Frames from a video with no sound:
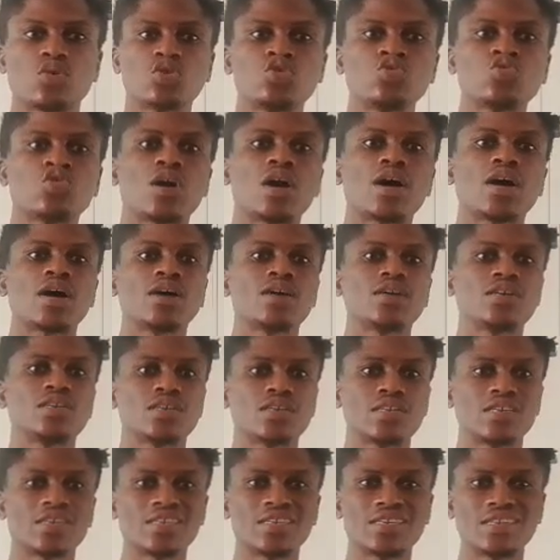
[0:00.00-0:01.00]
or you are
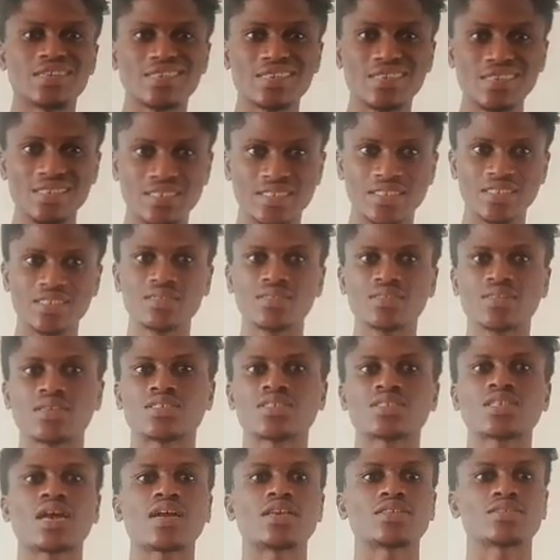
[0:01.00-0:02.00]
increasing the
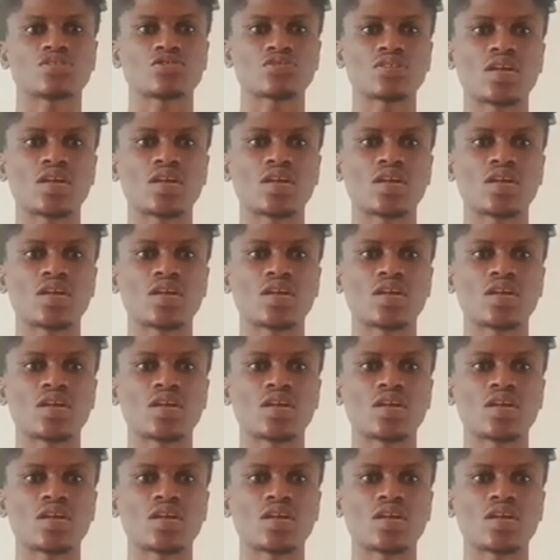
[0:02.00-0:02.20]
size.